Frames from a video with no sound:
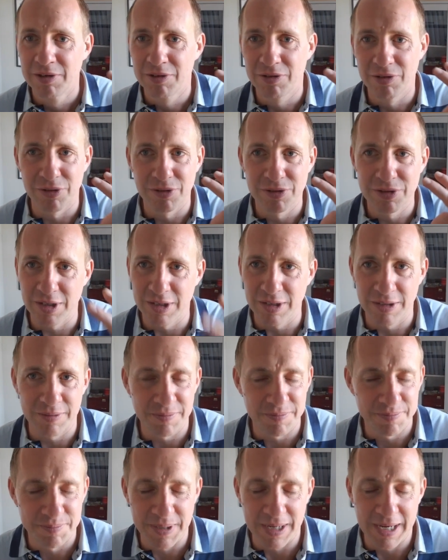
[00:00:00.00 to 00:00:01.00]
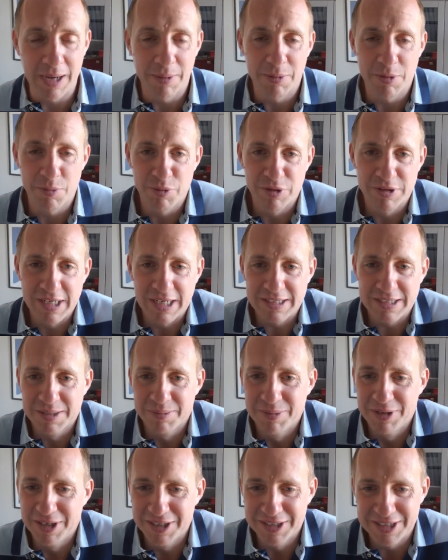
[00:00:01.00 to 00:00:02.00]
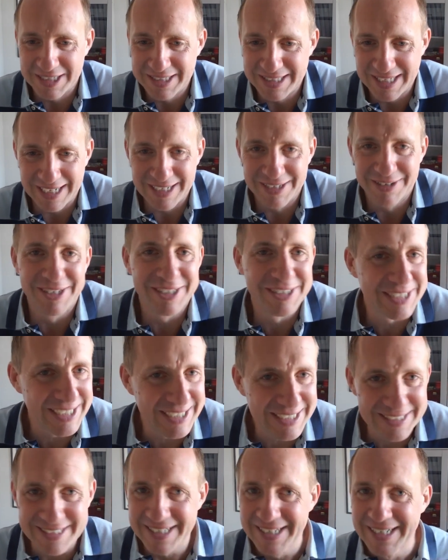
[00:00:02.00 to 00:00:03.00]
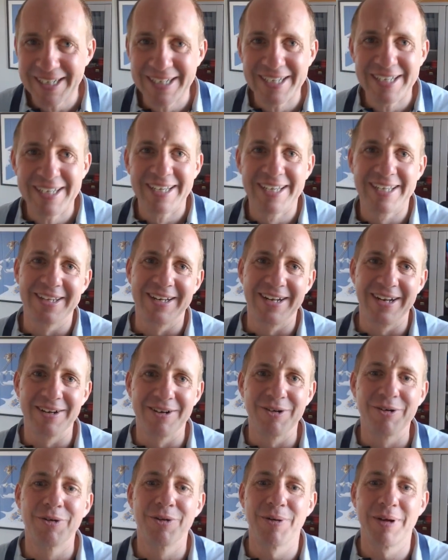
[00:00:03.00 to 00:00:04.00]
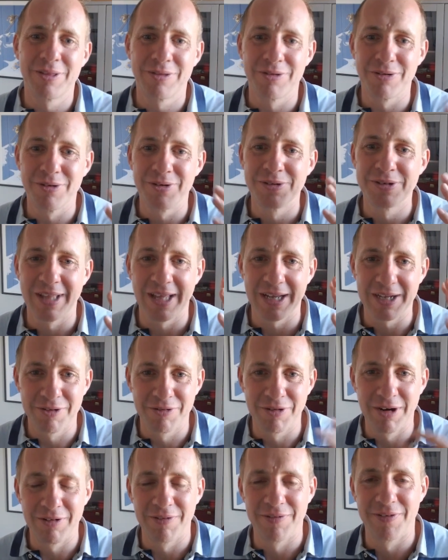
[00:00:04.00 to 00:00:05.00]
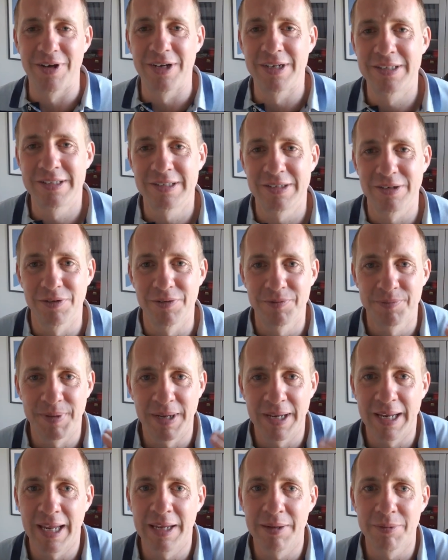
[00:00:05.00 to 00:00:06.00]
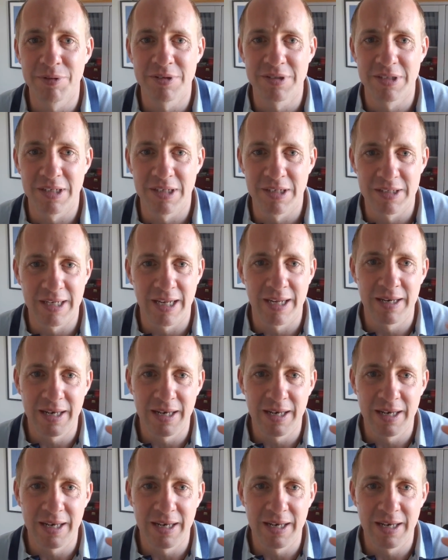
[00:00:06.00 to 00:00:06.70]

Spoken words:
through to being able to predict emerging technologies. You know, all the way through to that career advice of being able to, yeah,